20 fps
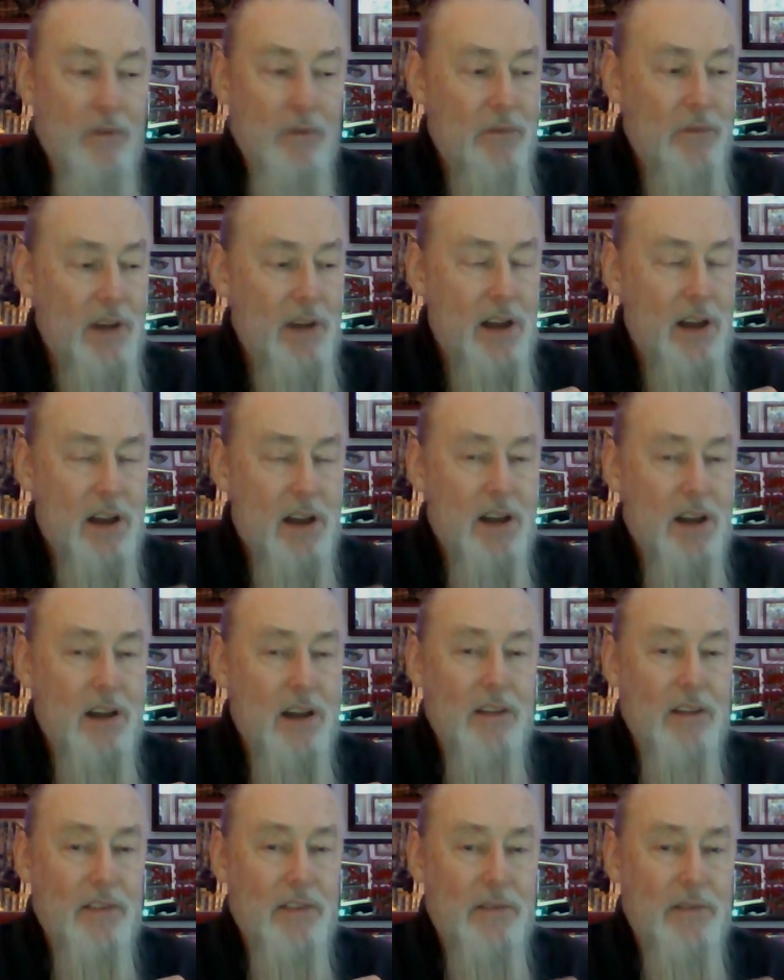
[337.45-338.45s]

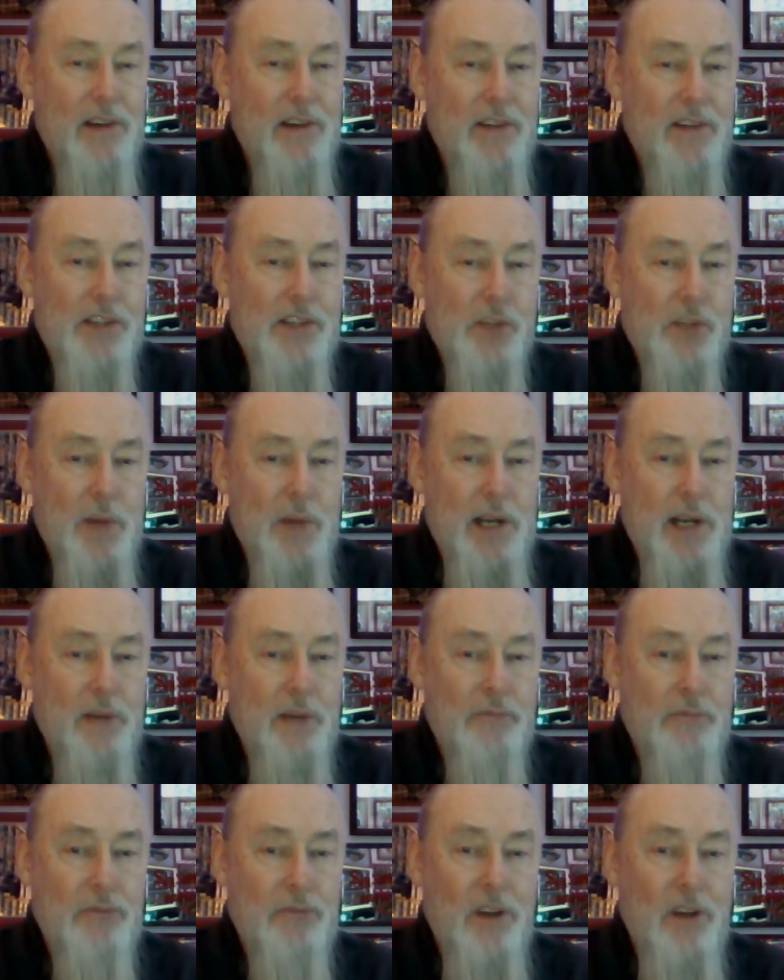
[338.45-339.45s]
Very, very sweet
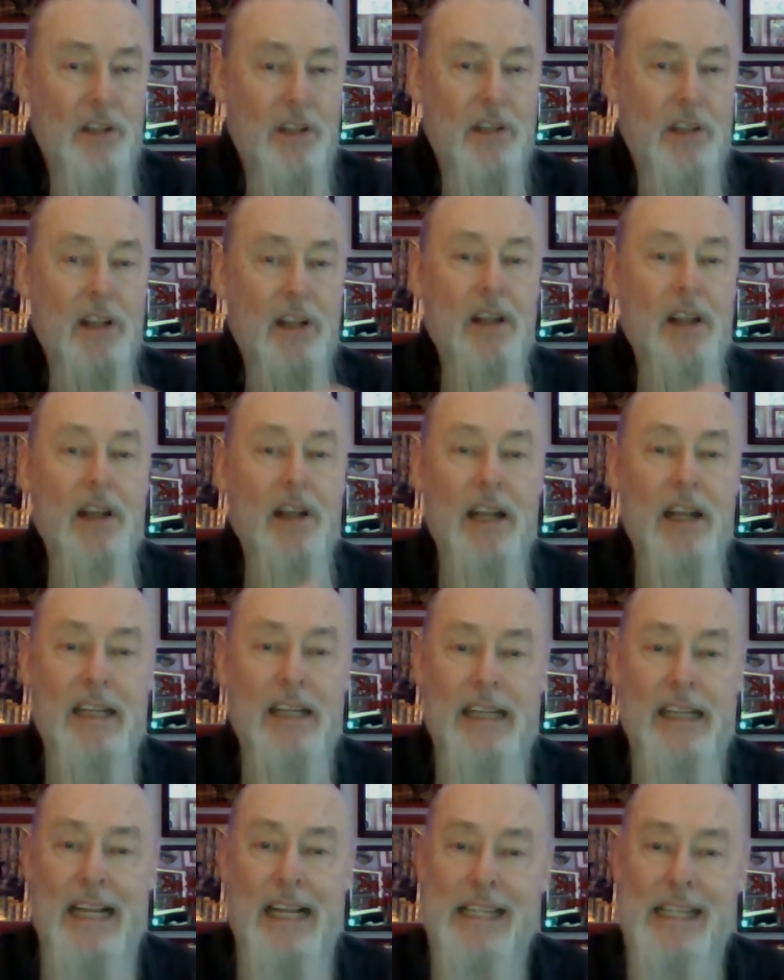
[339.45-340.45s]
up front, and
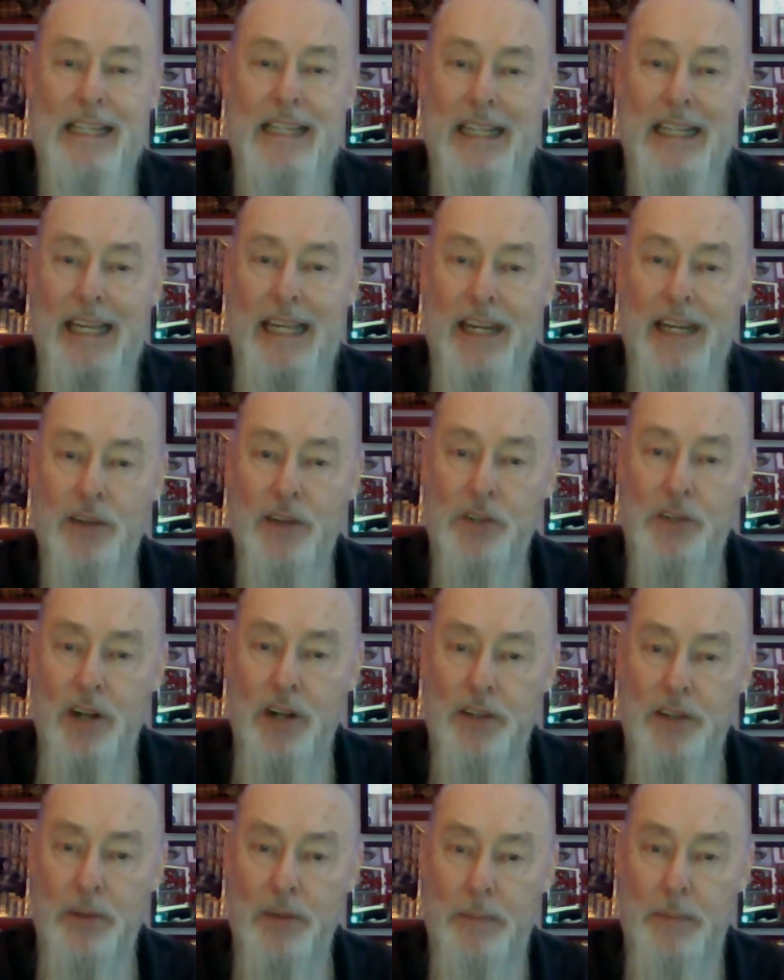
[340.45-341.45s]
then as it lingers
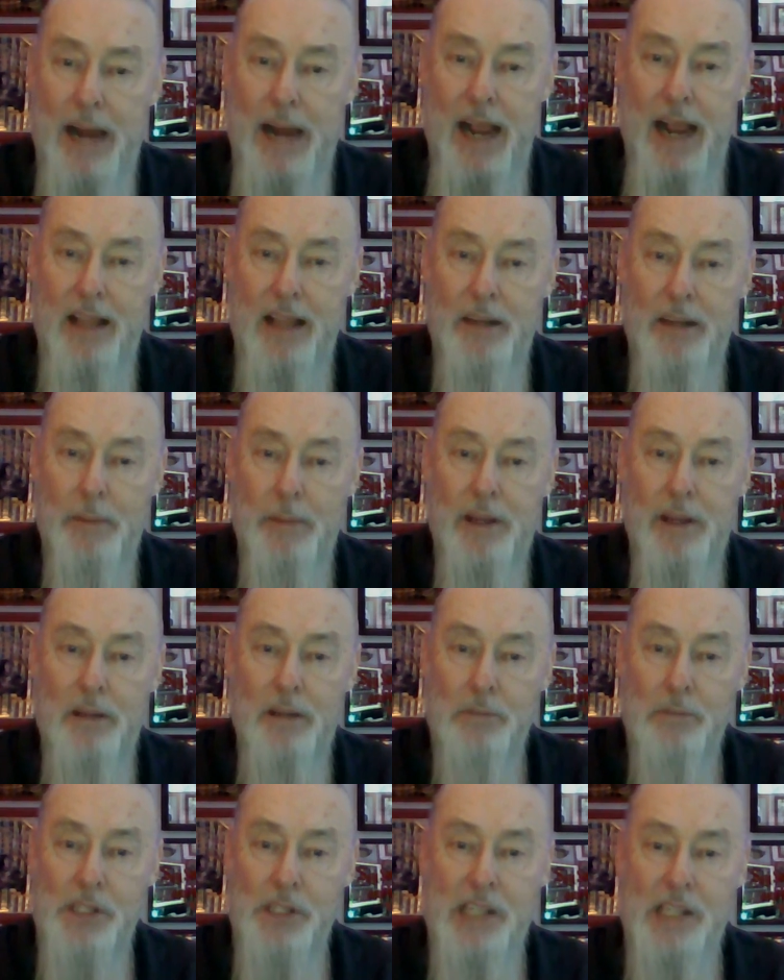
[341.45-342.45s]
on your palate, it
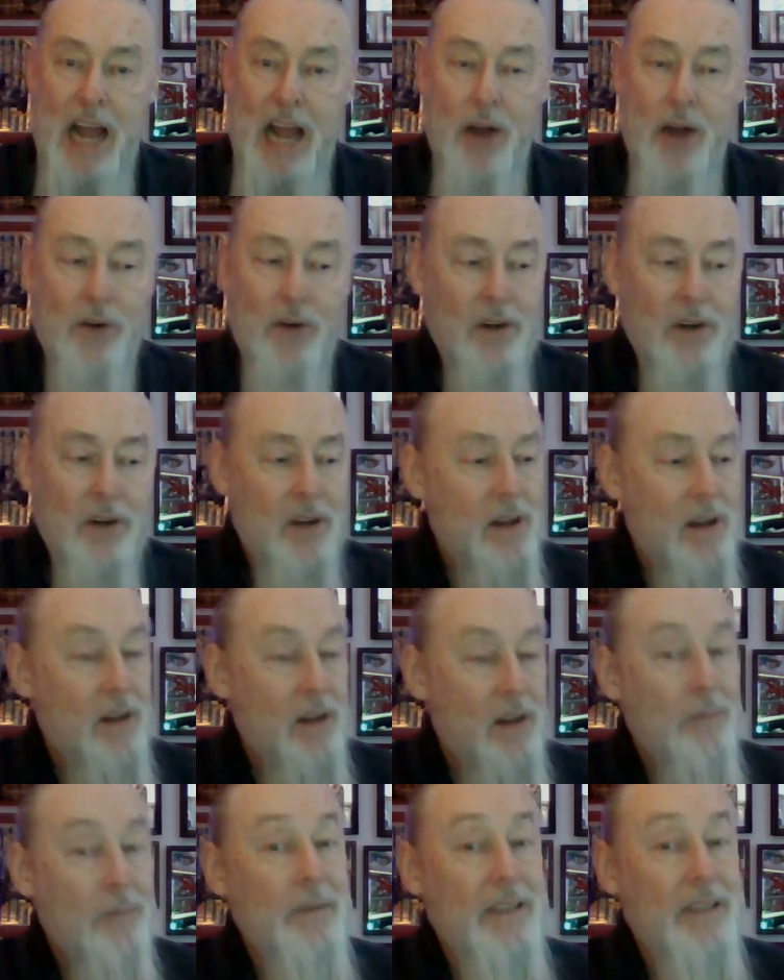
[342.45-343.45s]
becomes sour
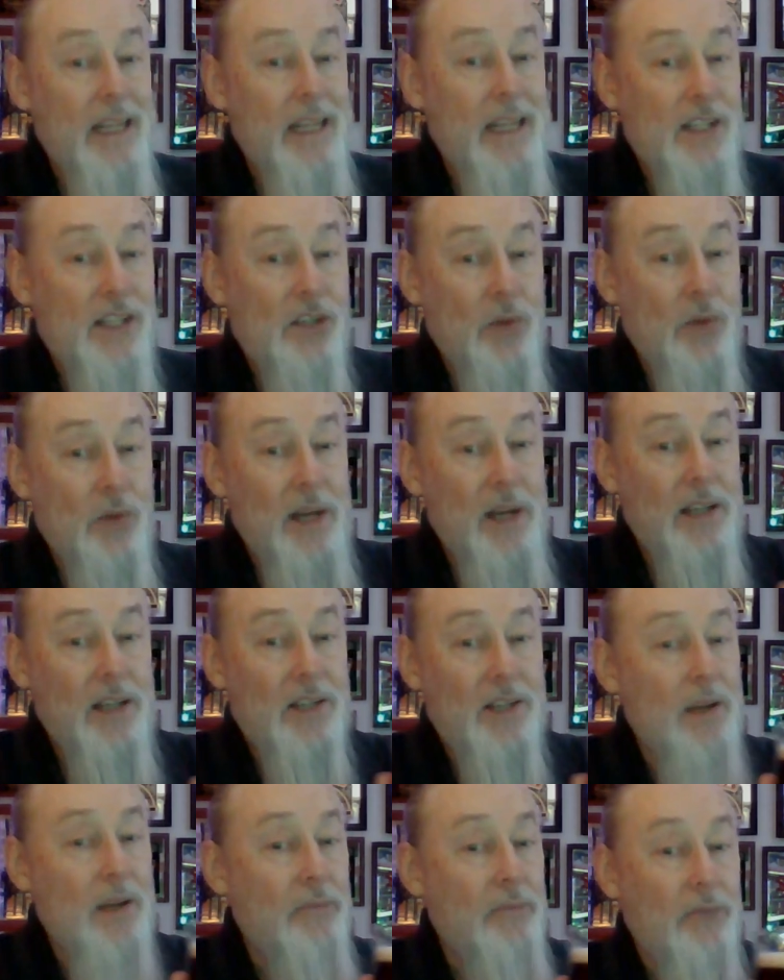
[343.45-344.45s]
but that
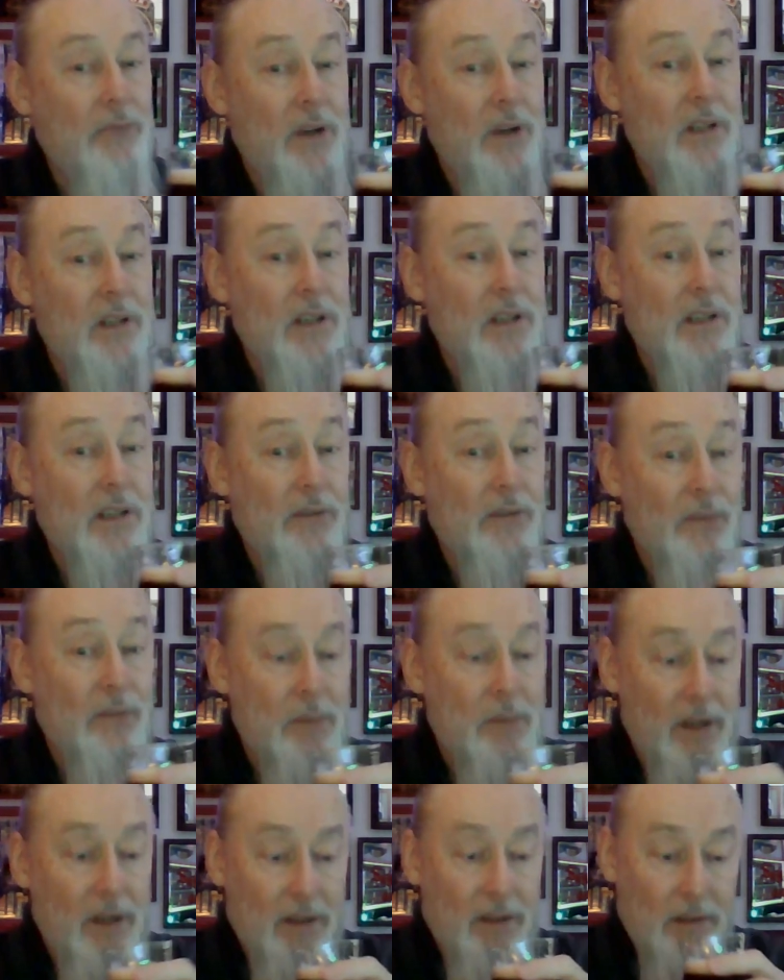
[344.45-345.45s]
sweetness up front does it for
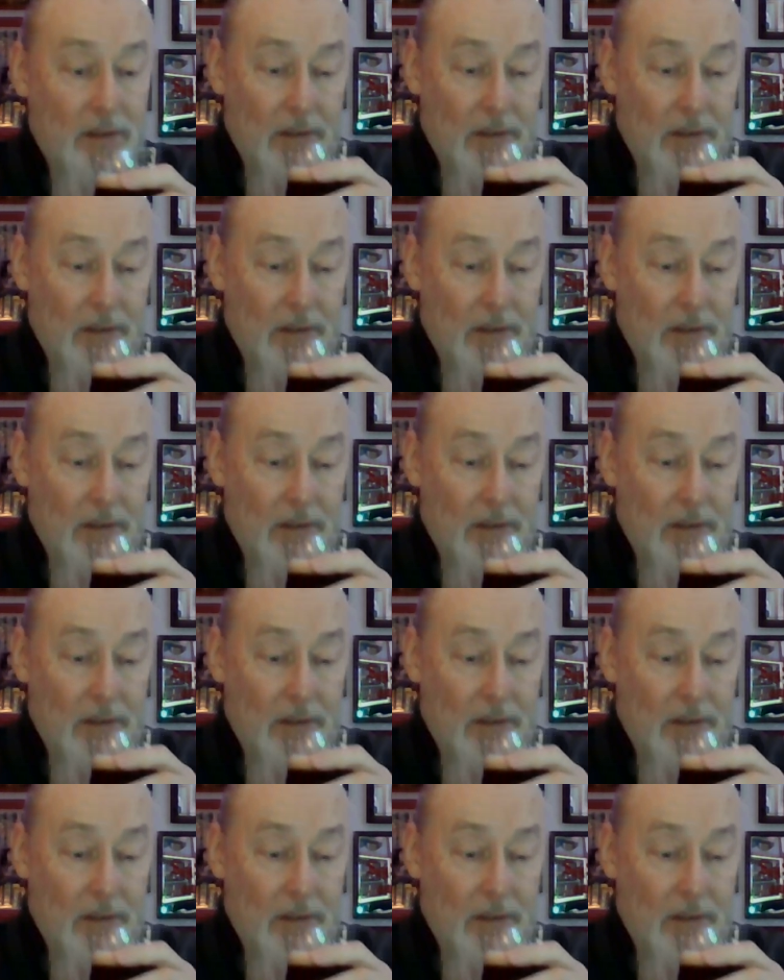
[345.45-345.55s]
me.